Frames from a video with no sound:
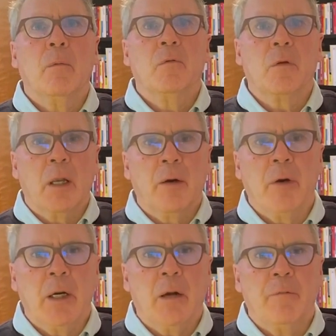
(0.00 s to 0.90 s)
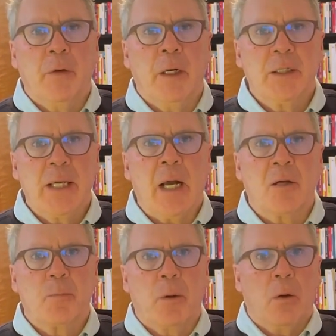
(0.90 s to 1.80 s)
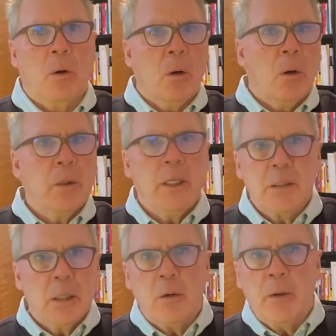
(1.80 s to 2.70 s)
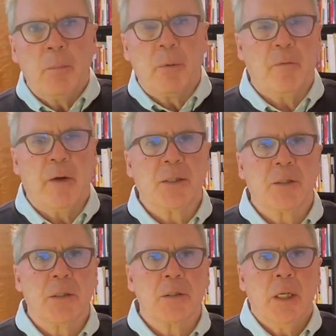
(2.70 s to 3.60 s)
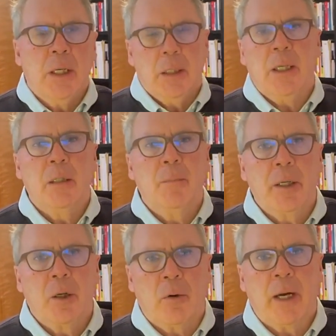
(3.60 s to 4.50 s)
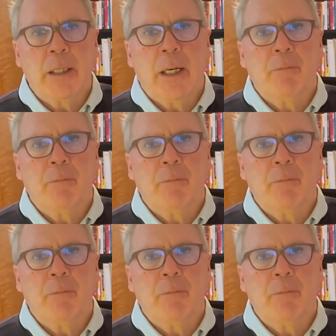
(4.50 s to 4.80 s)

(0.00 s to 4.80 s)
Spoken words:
delivering a finished house, but all these little imperfections need to be corrected